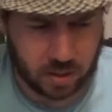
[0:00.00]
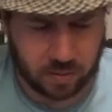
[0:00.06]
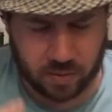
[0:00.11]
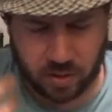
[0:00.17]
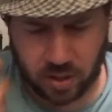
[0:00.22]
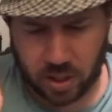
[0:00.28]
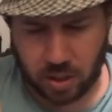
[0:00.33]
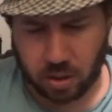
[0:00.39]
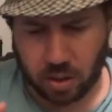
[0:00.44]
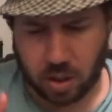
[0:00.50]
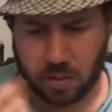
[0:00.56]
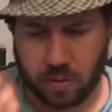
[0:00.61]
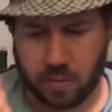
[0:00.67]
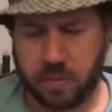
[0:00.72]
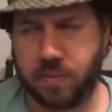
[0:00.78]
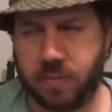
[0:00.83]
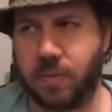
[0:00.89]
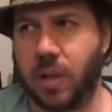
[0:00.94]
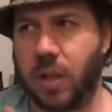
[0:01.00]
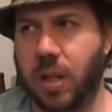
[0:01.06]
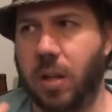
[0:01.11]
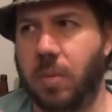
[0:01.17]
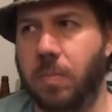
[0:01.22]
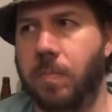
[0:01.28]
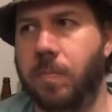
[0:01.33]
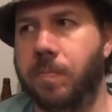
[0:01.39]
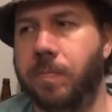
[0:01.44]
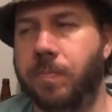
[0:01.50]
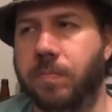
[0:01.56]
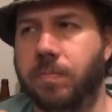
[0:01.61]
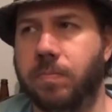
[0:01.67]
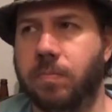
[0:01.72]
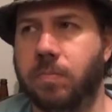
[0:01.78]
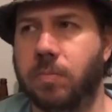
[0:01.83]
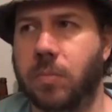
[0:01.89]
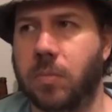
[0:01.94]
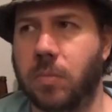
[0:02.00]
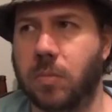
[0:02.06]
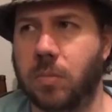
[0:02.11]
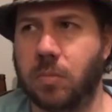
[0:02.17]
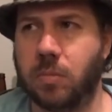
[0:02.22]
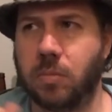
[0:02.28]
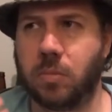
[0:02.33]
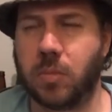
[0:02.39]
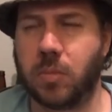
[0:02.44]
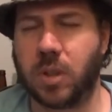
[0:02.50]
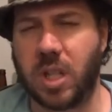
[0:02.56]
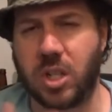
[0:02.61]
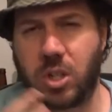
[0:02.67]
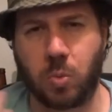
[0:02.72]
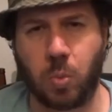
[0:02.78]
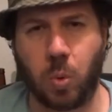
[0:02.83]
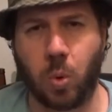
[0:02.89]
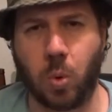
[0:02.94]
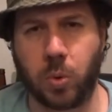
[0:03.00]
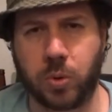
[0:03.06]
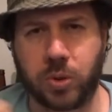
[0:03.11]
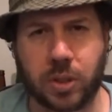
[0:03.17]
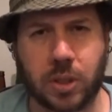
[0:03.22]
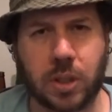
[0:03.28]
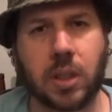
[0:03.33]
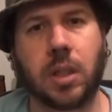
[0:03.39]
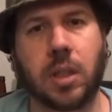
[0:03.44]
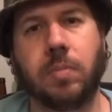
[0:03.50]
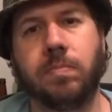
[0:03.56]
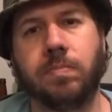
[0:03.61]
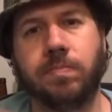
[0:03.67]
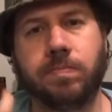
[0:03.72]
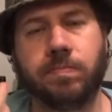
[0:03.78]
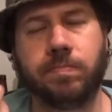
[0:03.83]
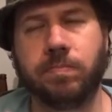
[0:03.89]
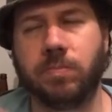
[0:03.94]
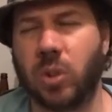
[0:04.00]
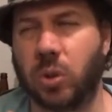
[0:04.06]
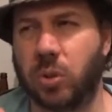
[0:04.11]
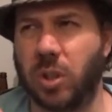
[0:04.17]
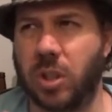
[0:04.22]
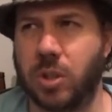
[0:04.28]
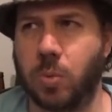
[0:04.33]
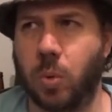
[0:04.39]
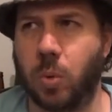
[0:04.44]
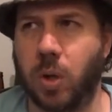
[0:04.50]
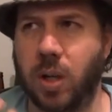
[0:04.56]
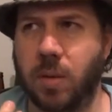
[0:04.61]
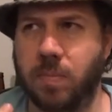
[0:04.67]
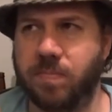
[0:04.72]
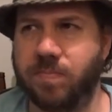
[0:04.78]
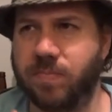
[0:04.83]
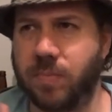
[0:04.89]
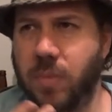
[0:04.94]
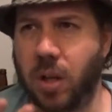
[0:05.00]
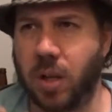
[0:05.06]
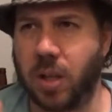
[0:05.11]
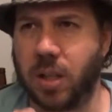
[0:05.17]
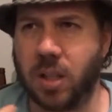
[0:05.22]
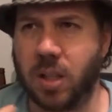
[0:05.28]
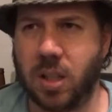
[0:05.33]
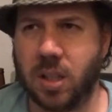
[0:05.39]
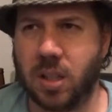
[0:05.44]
a very kind of um, dishwater, not dishwater, like